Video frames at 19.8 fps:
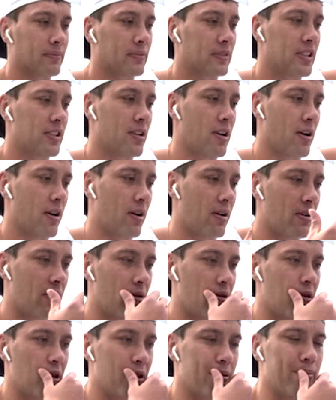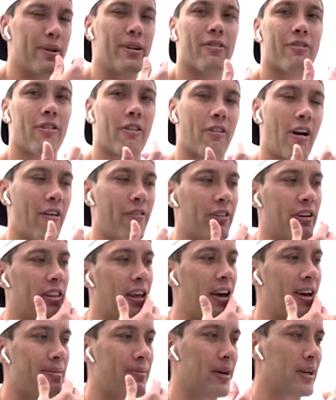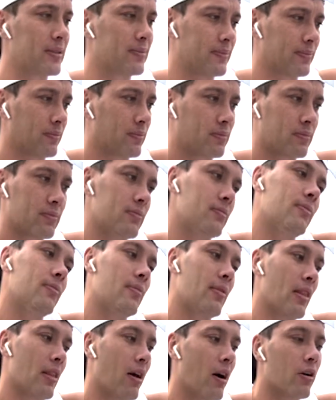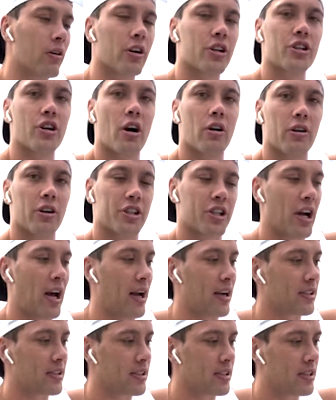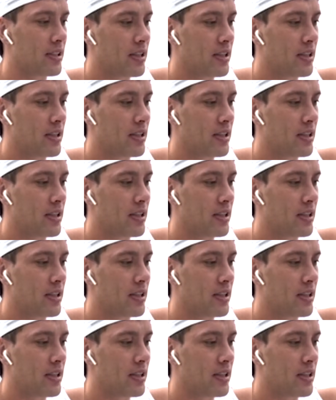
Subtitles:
So a bit of a roughie there, but I'll go Sharks.